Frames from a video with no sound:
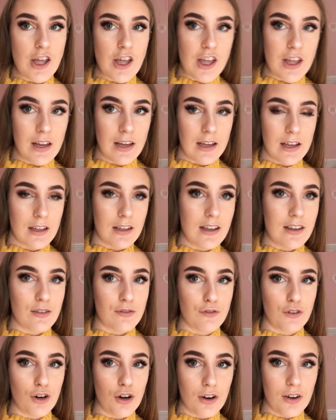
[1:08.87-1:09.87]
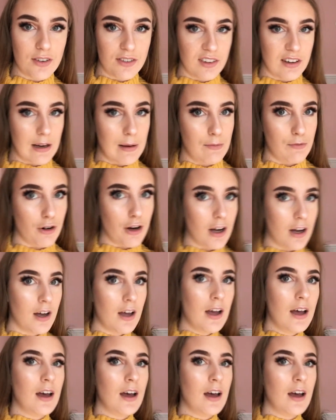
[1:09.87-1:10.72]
you, like you need to focus the camera